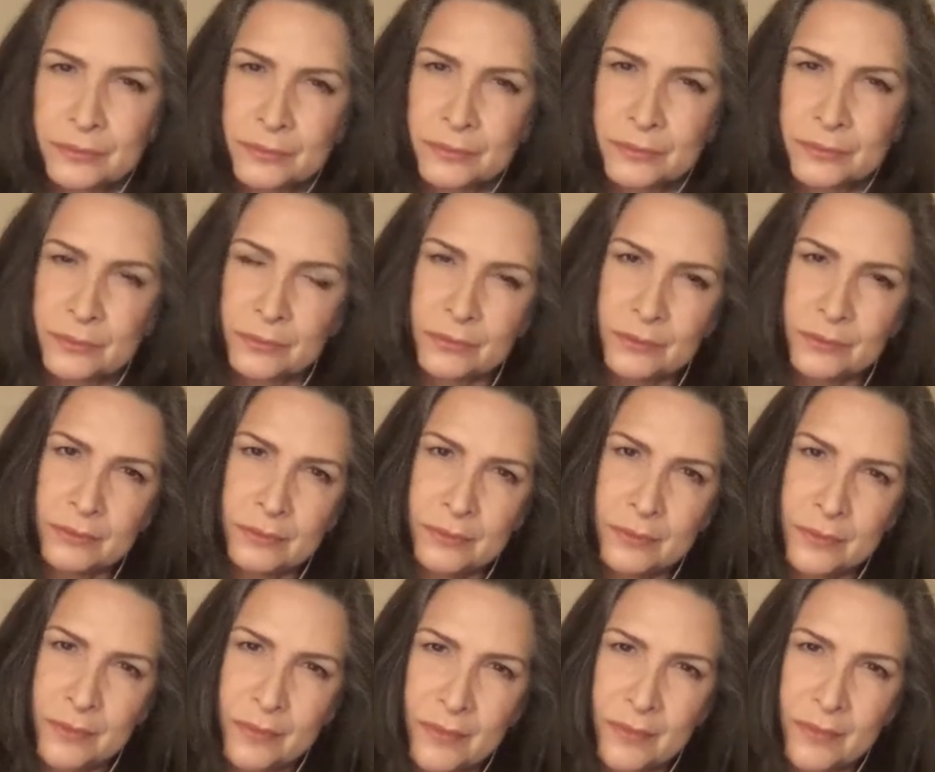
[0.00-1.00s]

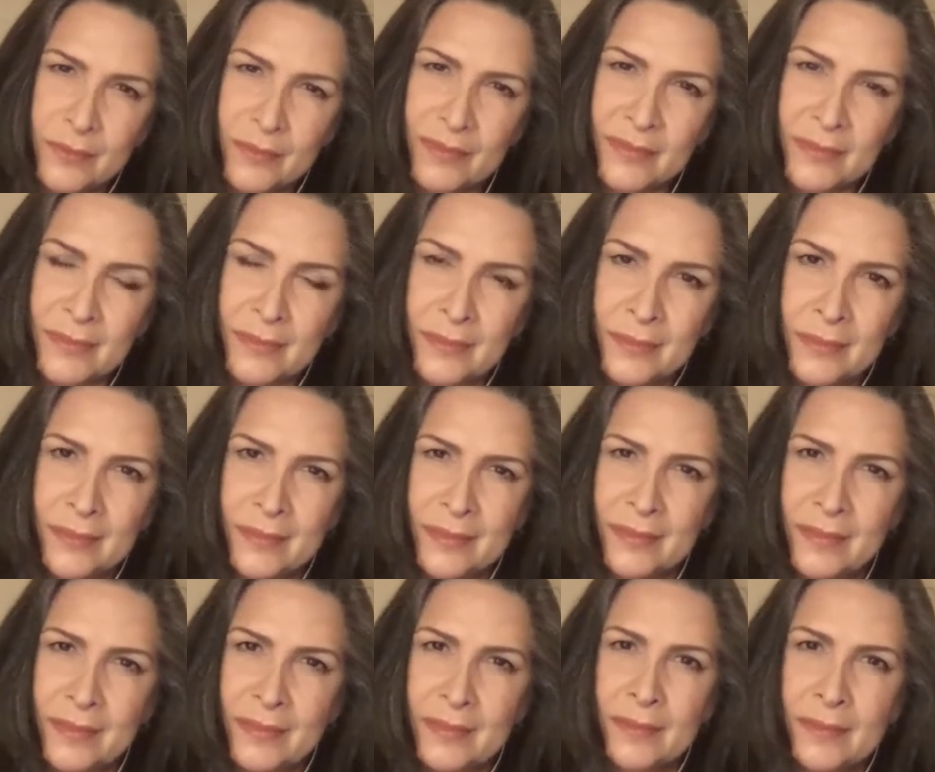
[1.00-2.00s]

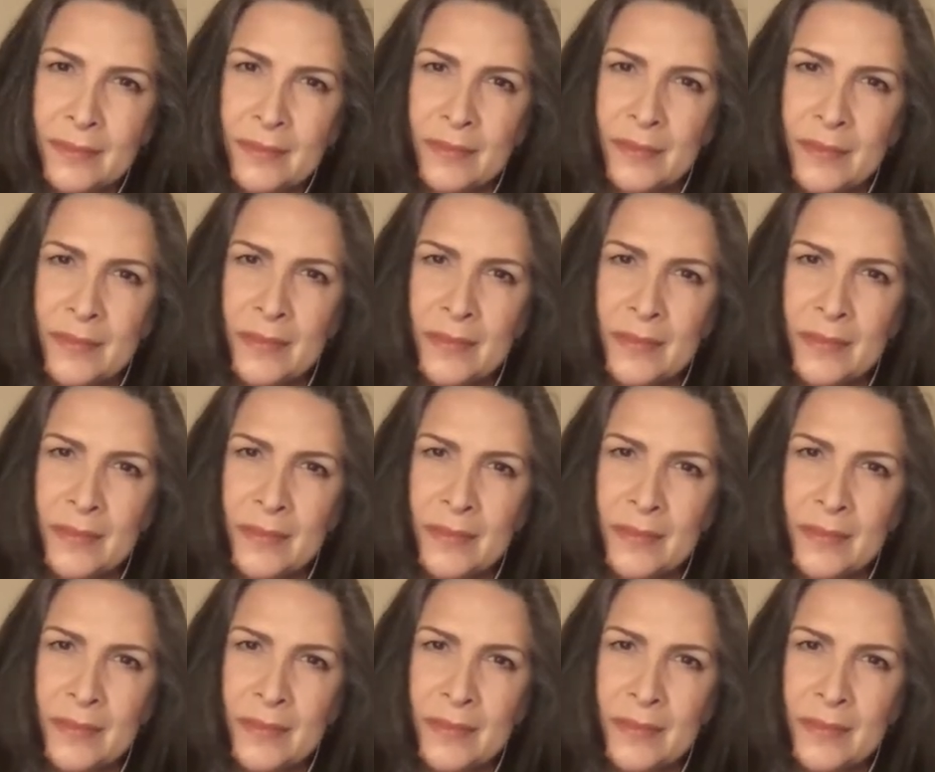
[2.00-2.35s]
(not speaking)